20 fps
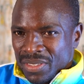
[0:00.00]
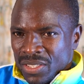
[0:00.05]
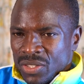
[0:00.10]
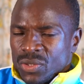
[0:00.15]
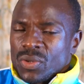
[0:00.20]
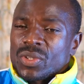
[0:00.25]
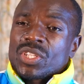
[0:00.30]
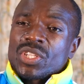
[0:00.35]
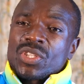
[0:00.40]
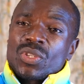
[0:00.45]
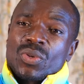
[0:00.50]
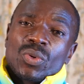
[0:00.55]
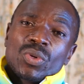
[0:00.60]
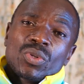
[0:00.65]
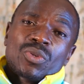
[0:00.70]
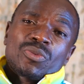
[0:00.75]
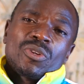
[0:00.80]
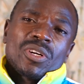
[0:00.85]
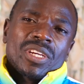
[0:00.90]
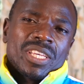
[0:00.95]
So it is
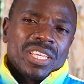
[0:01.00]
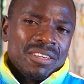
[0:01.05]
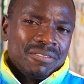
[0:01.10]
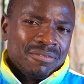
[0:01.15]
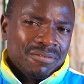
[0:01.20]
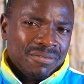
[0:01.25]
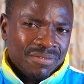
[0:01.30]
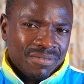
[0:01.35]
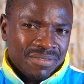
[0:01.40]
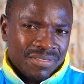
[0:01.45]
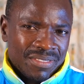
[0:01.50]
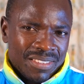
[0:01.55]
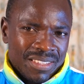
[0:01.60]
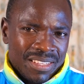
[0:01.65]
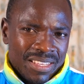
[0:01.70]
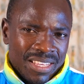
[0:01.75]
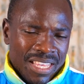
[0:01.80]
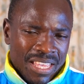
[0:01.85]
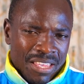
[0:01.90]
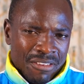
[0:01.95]
good to forgive.
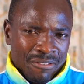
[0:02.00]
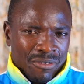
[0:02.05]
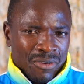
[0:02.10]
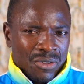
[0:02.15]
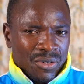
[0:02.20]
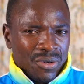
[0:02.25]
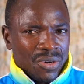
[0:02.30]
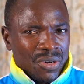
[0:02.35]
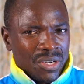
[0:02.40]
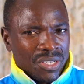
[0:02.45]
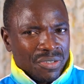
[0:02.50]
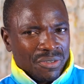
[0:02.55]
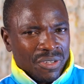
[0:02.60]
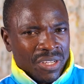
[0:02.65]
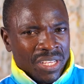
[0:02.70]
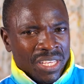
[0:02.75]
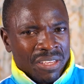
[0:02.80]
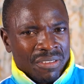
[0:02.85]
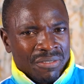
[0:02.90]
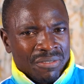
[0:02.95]
If you do not
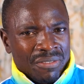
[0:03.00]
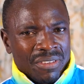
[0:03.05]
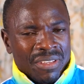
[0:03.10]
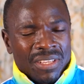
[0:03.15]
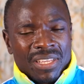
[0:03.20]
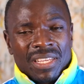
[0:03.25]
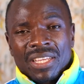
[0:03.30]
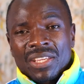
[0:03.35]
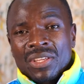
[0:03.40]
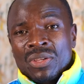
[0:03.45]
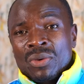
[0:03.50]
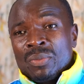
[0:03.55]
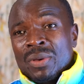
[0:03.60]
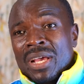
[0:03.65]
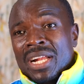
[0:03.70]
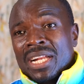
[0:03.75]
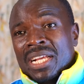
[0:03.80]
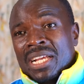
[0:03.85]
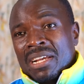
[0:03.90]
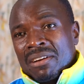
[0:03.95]
forgive, you'll be
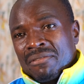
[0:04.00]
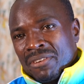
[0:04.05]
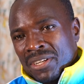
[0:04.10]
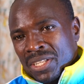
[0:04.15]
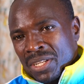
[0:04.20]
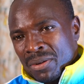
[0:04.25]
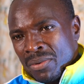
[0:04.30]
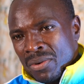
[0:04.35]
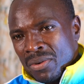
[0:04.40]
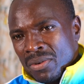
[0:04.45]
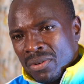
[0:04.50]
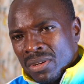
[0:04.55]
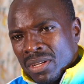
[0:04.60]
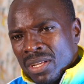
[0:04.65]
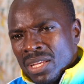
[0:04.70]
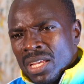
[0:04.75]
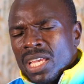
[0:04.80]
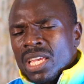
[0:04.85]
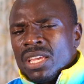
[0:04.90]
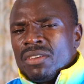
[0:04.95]
uncomfortable.
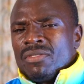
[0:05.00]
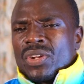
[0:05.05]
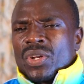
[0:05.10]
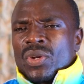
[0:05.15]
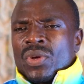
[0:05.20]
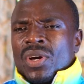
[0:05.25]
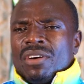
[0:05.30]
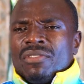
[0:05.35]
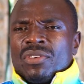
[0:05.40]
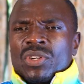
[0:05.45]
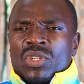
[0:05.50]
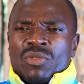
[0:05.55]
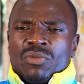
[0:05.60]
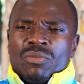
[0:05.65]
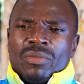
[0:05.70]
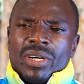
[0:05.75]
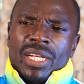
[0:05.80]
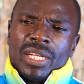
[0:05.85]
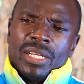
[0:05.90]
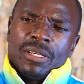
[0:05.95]
Even you have a lot of
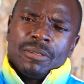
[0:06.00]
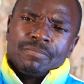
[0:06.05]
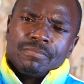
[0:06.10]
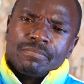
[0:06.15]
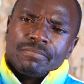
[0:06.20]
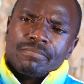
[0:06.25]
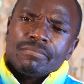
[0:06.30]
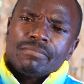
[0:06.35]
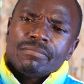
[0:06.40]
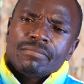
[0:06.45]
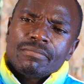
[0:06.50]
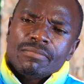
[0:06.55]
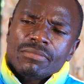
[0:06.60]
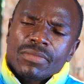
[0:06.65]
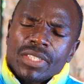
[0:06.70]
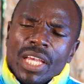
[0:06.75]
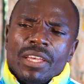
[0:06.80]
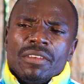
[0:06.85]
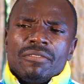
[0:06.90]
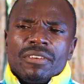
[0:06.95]
money,
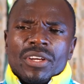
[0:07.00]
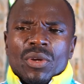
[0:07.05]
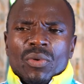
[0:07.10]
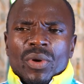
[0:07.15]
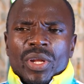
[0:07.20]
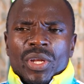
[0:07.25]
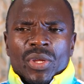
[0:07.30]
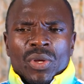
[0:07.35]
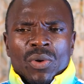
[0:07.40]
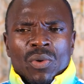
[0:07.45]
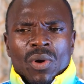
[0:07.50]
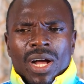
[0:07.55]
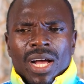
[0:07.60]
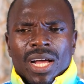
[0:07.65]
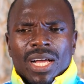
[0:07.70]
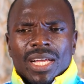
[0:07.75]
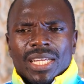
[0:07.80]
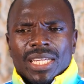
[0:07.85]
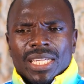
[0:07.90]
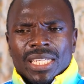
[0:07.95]
even when you
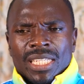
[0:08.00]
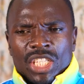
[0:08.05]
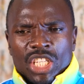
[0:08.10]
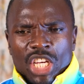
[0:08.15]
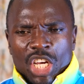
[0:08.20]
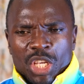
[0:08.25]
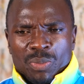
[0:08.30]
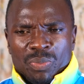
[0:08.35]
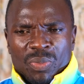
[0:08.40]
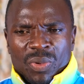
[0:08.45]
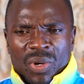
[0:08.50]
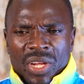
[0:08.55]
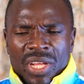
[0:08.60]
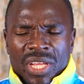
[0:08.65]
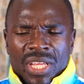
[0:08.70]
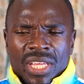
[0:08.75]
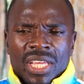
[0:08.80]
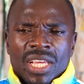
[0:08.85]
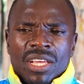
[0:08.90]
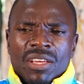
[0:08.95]
are in church
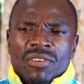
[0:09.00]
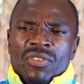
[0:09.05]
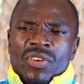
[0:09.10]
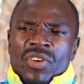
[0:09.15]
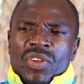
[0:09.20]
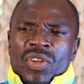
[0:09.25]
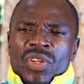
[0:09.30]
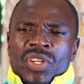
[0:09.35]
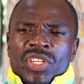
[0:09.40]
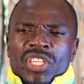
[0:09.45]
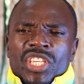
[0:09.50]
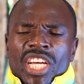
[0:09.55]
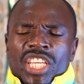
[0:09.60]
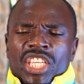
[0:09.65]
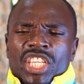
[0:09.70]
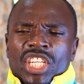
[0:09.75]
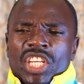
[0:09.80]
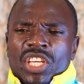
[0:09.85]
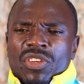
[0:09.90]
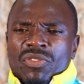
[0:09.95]
praying, even in
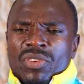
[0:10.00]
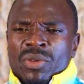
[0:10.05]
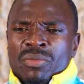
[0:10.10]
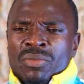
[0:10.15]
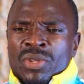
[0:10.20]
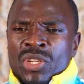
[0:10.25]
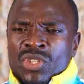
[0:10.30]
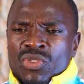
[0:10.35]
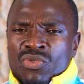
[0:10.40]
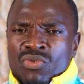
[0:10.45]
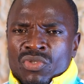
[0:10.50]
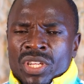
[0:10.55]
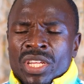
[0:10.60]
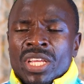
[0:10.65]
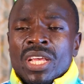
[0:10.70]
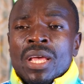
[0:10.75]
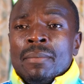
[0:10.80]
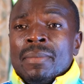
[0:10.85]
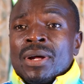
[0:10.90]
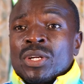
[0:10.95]
church in a given ministry,
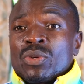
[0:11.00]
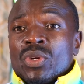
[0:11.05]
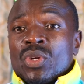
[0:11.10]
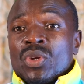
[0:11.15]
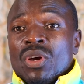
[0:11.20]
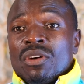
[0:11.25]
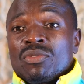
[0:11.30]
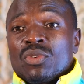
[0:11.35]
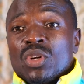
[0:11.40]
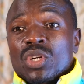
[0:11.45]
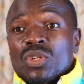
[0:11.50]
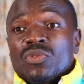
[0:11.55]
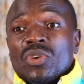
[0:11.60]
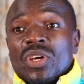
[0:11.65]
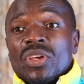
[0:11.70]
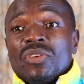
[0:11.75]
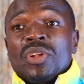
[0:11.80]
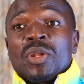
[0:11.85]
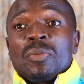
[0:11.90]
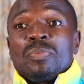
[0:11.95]
but when you have not
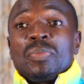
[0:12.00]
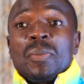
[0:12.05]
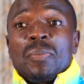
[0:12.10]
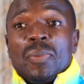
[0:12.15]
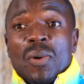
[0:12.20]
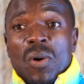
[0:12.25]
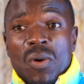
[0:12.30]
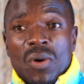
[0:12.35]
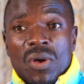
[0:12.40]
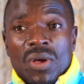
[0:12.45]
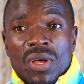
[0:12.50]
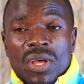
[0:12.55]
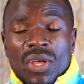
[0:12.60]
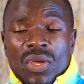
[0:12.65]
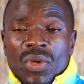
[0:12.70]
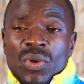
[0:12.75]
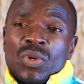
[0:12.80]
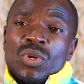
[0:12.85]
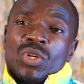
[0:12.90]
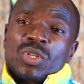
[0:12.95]
forgiven people,
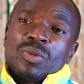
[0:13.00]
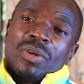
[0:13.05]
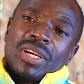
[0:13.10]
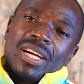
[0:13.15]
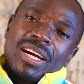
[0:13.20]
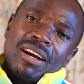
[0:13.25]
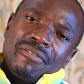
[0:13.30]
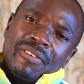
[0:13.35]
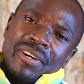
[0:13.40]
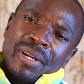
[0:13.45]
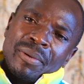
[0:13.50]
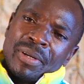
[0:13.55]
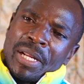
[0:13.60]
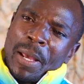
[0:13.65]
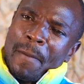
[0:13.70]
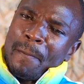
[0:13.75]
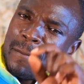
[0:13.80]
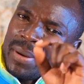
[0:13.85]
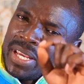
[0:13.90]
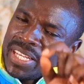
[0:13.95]
you'll not be comfortable.
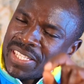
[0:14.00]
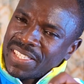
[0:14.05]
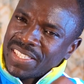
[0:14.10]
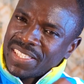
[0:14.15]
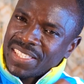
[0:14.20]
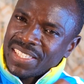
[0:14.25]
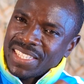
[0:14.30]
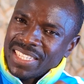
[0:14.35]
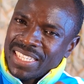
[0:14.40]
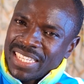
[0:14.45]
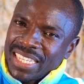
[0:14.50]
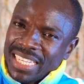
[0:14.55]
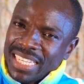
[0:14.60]
The peace